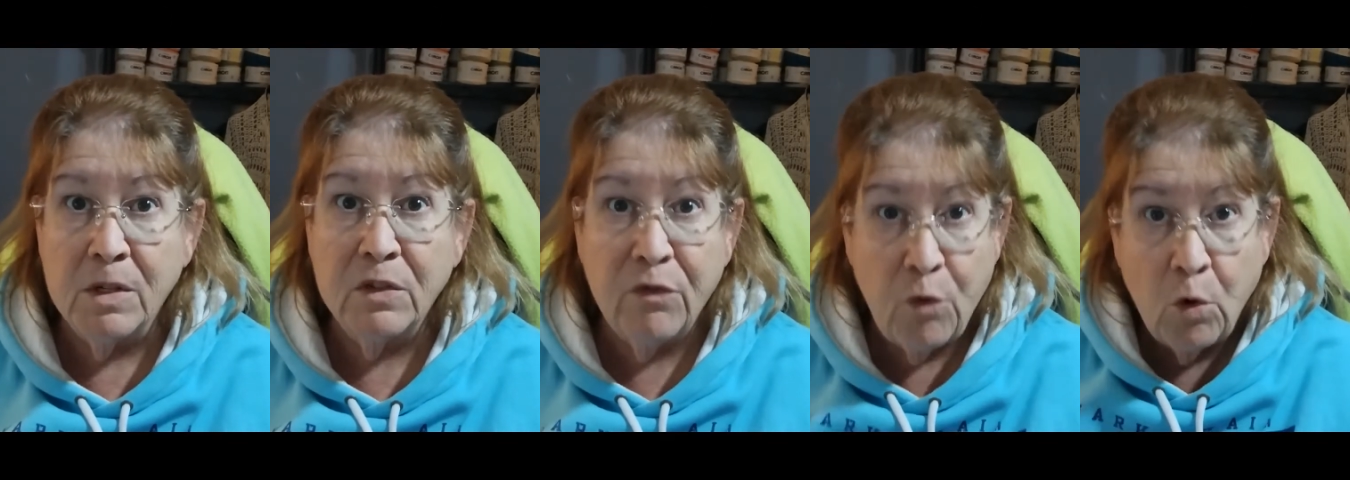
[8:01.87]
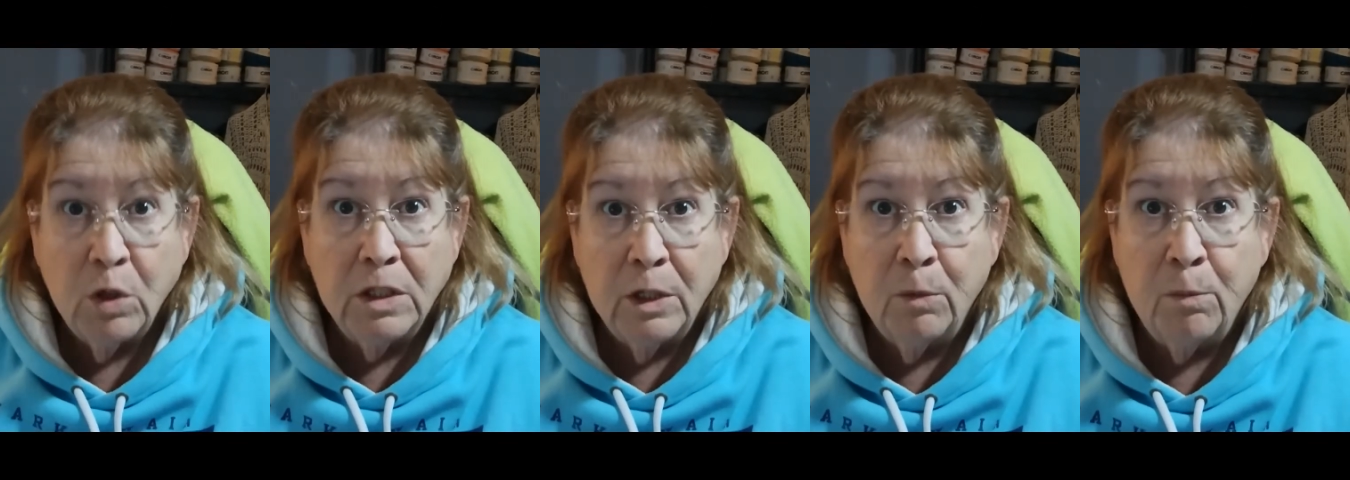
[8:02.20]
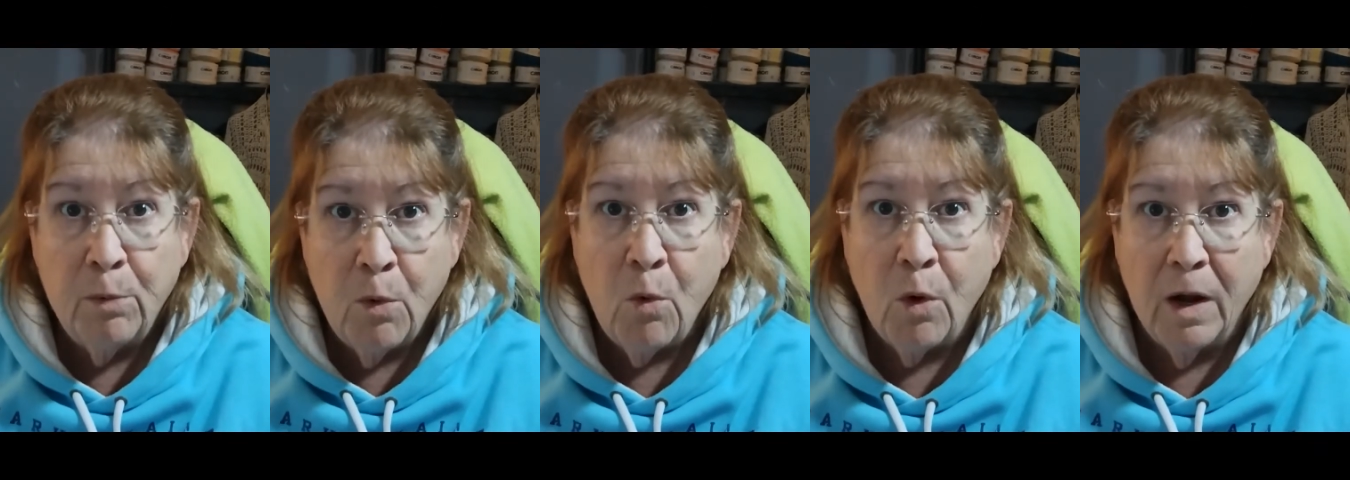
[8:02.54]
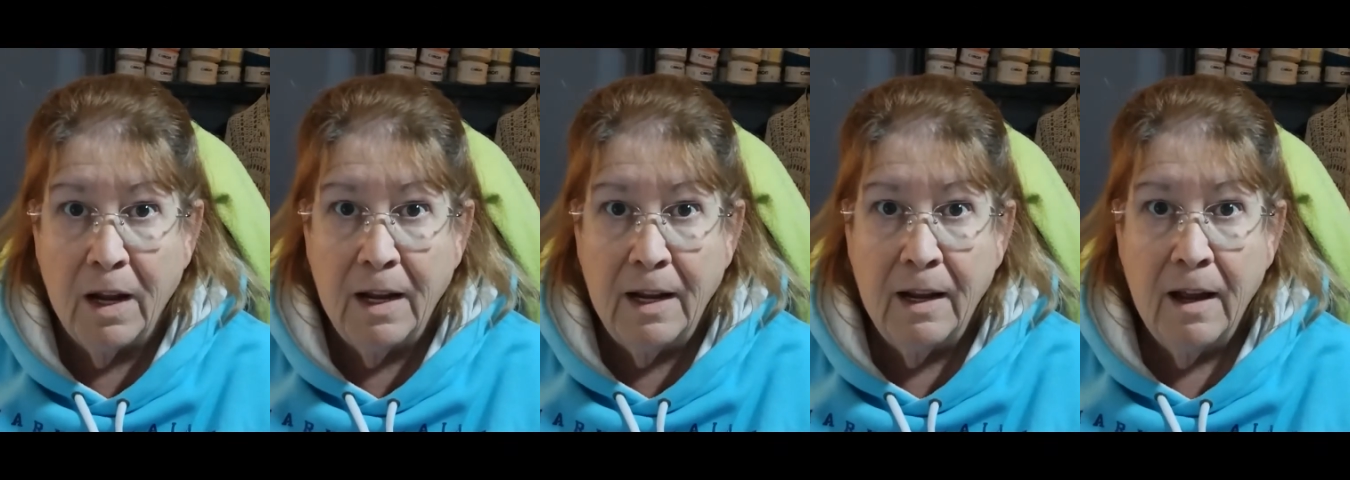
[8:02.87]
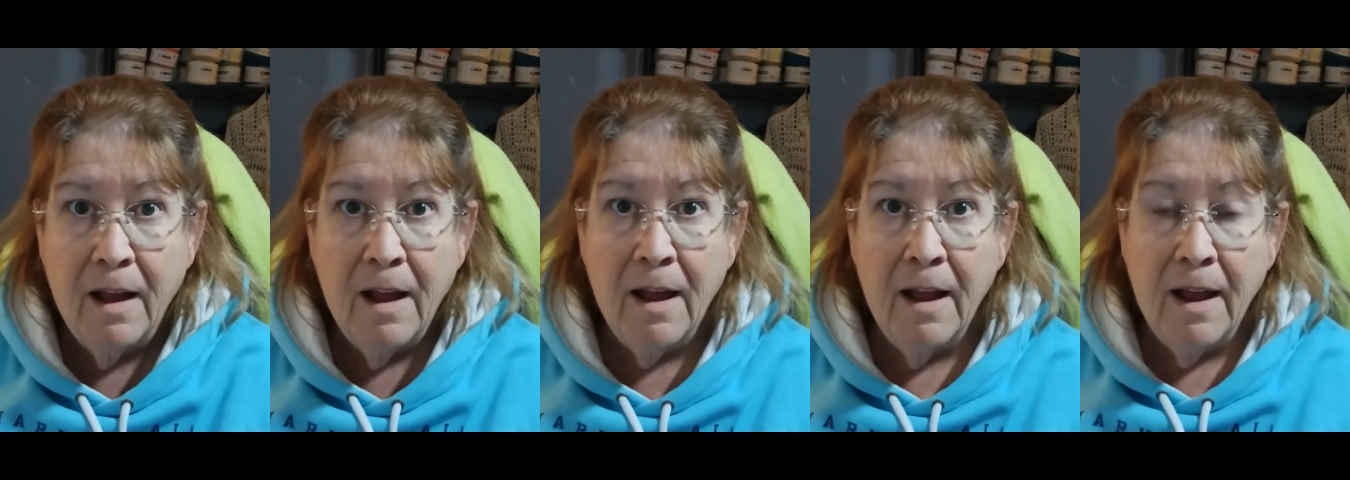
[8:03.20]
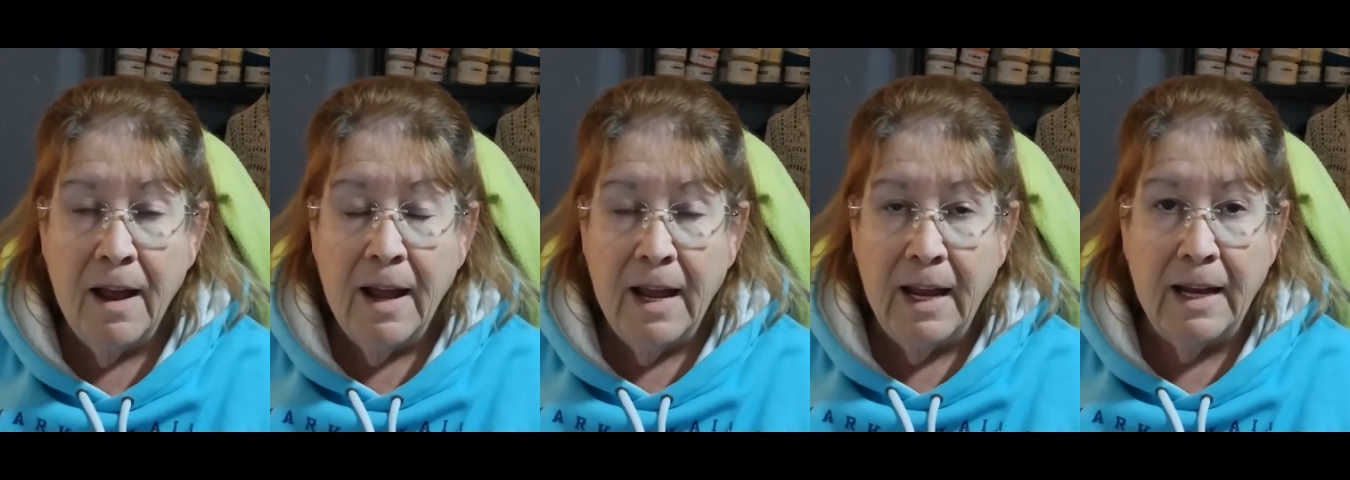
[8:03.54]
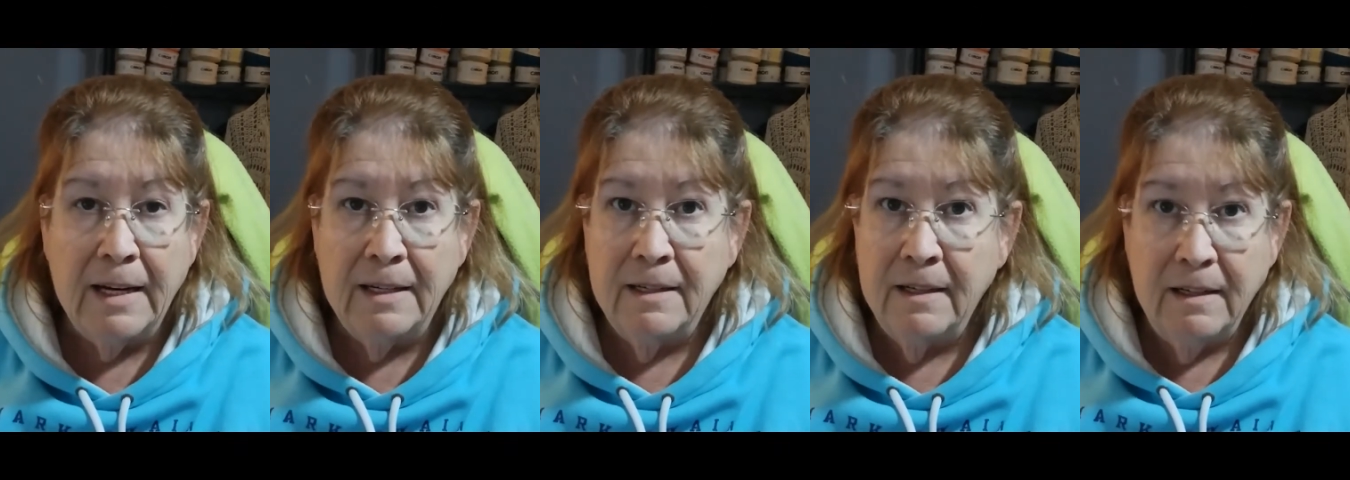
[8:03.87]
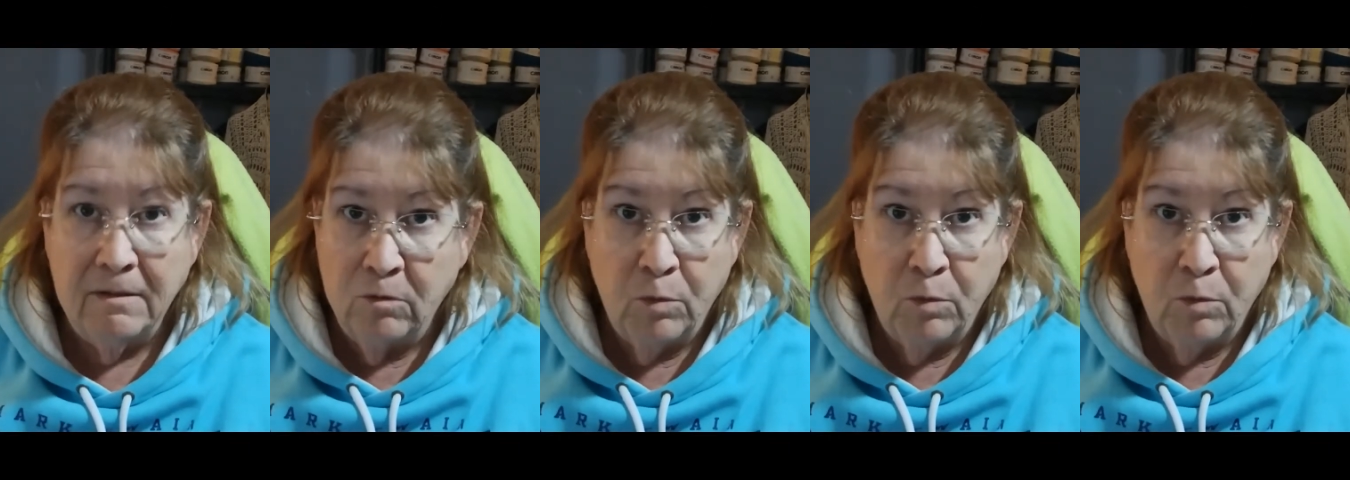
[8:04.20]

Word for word: It's for a little boy and